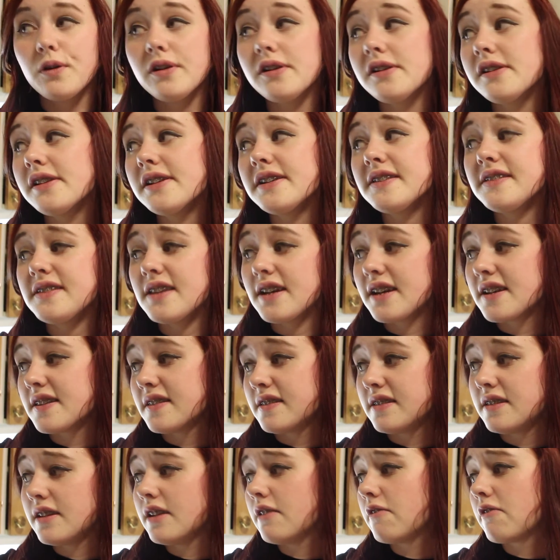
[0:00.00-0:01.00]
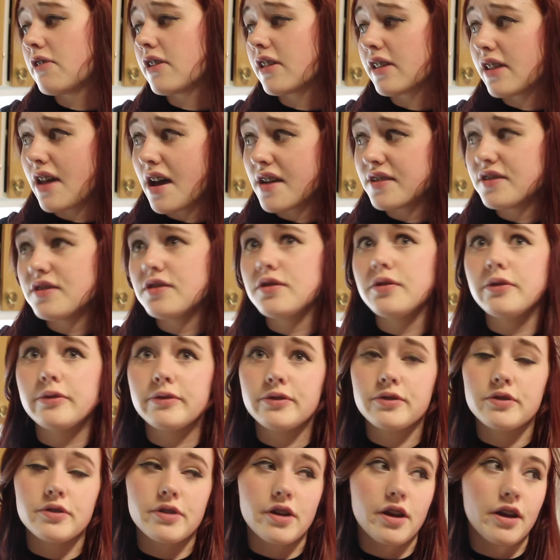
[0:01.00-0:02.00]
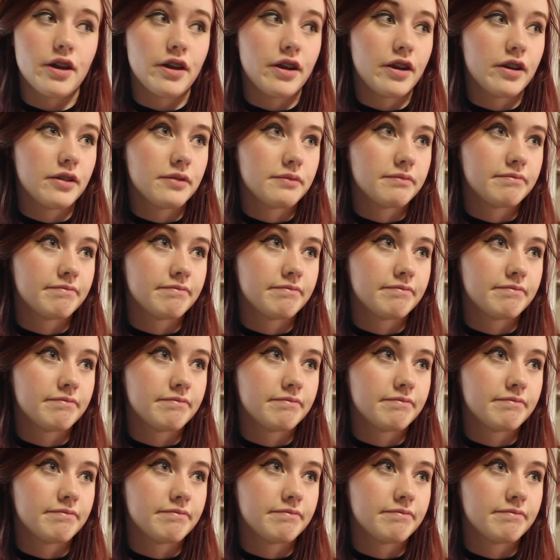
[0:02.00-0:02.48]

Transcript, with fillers: well, at least I can see if the glass is used or not.